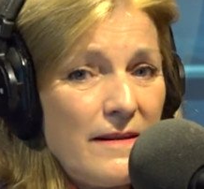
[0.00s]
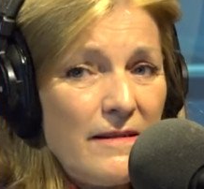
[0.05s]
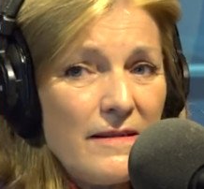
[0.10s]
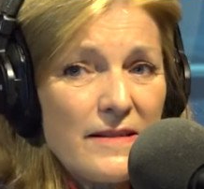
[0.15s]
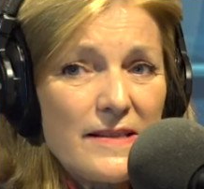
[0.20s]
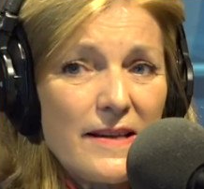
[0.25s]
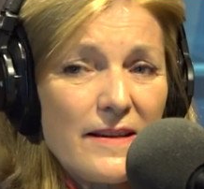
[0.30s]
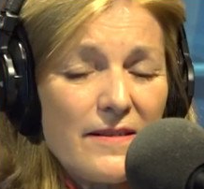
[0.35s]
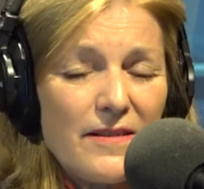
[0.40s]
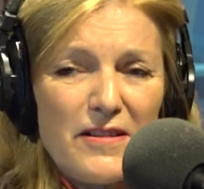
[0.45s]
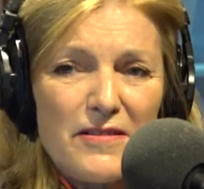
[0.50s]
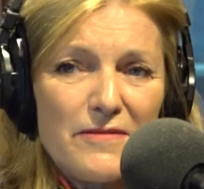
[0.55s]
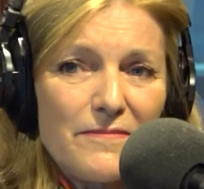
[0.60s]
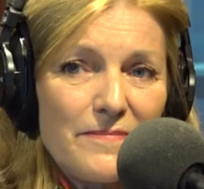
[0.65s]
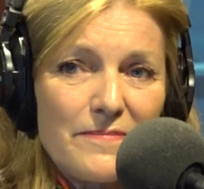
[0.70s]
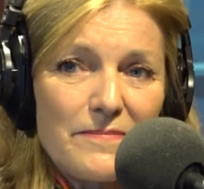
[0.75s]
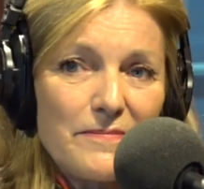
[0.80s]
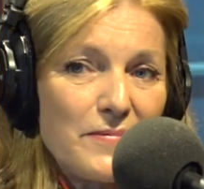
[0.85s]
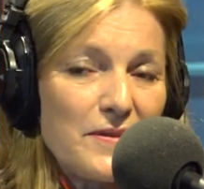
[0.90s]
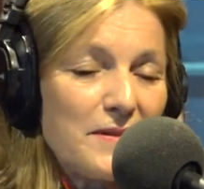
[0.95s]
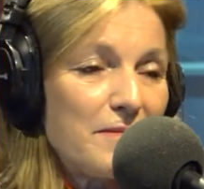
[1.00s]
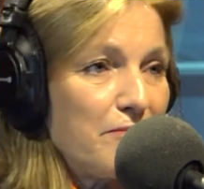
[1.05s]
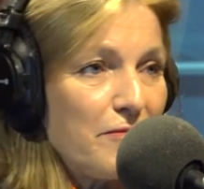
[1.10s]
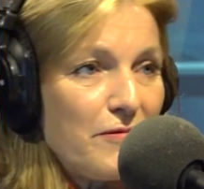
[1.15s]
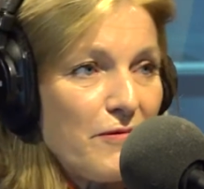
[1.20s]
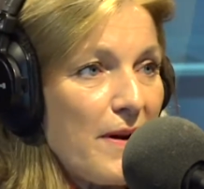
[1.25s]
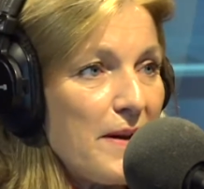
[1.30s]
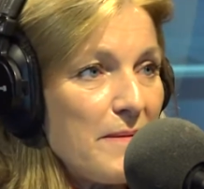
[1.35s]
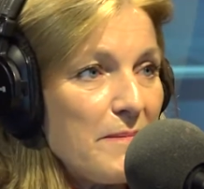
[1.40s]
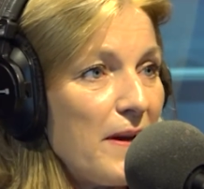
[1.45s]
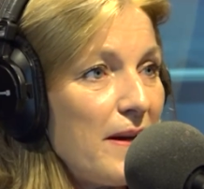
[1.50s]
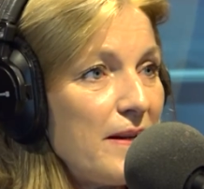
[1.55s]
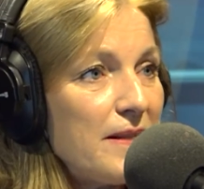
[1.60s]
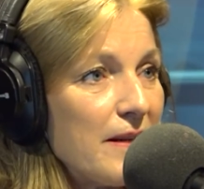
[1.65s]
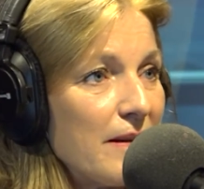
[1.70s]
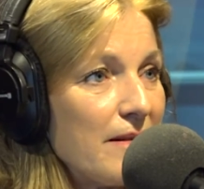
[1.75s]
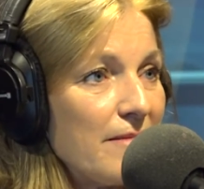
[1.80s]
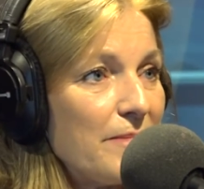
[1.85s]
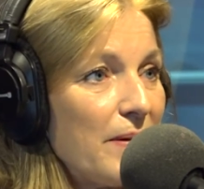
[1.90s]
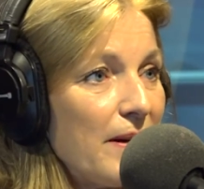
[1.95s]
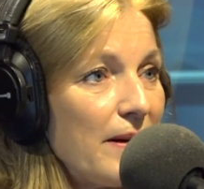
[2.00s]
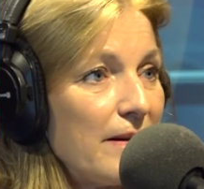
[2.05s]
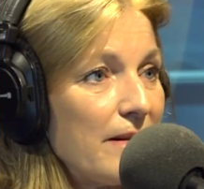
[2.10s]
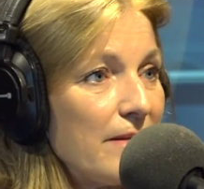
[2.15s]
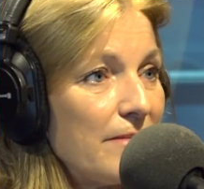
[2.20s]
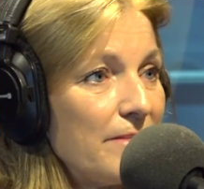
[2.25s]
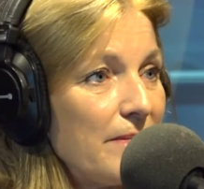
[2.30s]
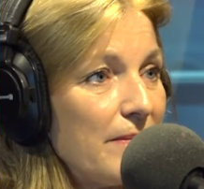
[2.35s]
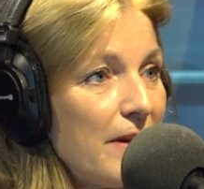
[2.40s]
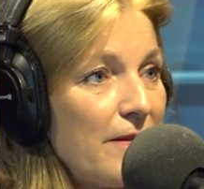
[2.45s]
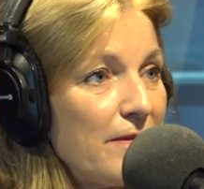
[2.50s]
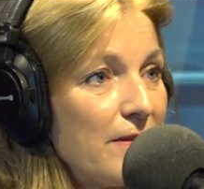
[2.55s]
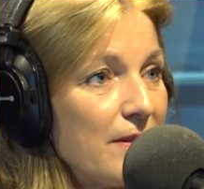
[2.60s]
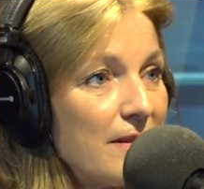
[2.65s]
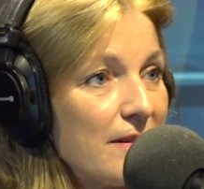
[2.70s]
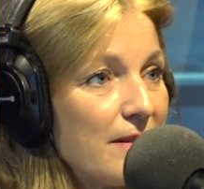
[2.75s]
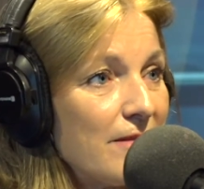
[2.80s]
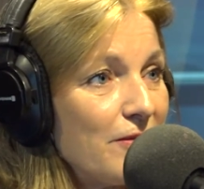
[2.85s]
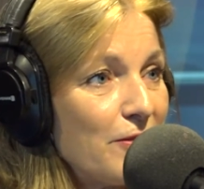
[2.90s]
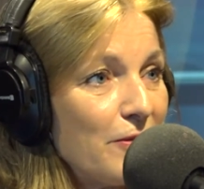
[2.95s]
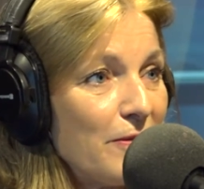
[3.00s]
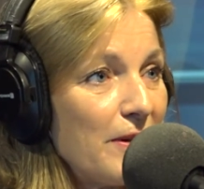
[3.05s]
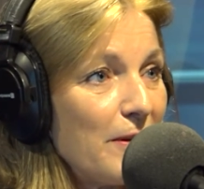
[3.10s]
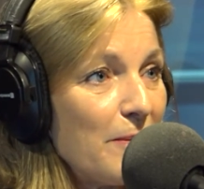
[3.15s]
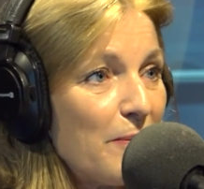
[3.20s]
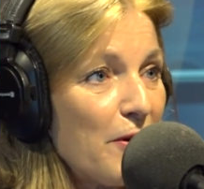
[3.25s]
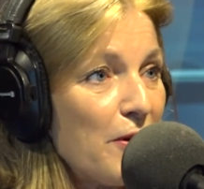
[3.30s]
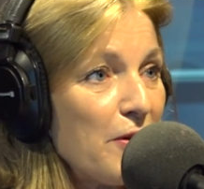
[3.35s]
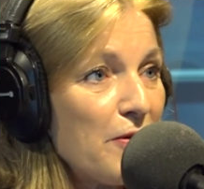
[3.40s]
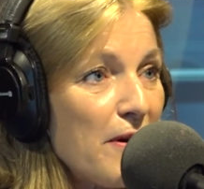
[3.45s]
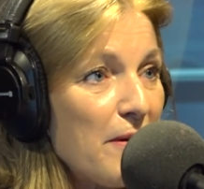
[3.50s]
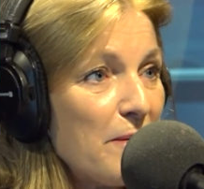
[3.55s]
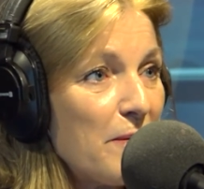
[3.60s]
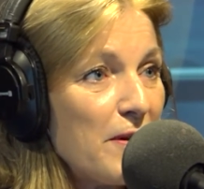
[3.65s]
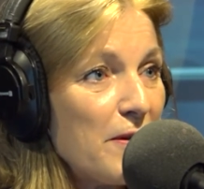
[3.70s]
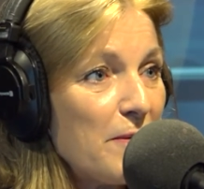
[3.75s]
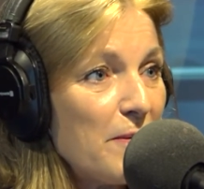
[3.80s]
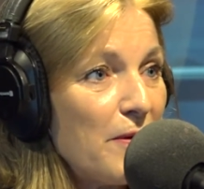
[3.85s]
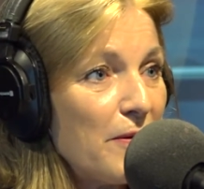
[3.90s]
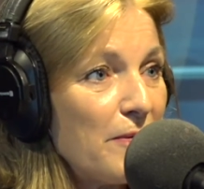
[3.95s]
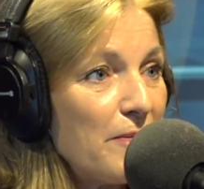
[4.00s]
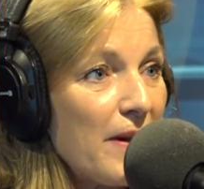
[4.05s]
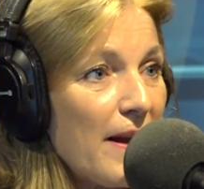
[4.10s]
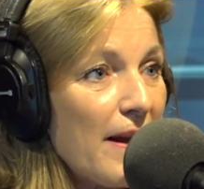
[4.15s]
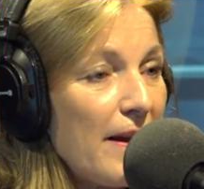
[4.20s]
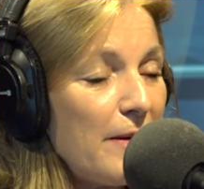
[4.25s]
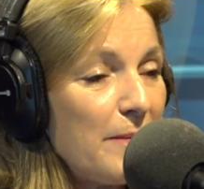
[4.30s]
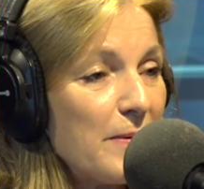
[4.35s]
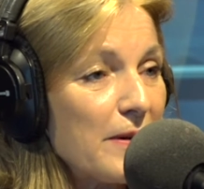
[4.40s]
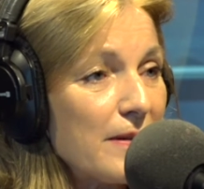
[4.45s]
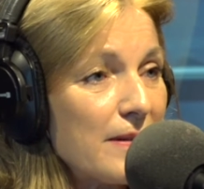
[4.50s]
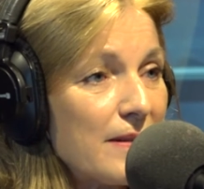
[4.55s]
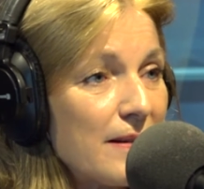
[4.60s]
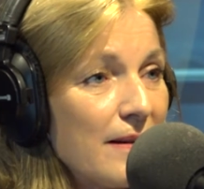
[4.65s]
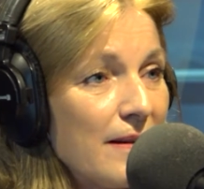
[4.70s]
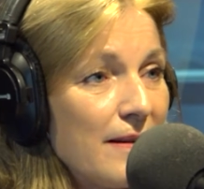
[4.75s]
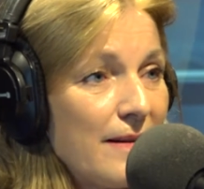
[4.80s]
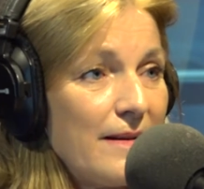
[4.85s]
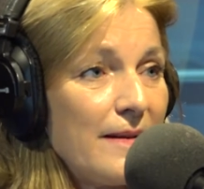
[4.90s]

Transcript: I said, "Oh, it was great meeting Peter Evans and doing a program with him on cannabis."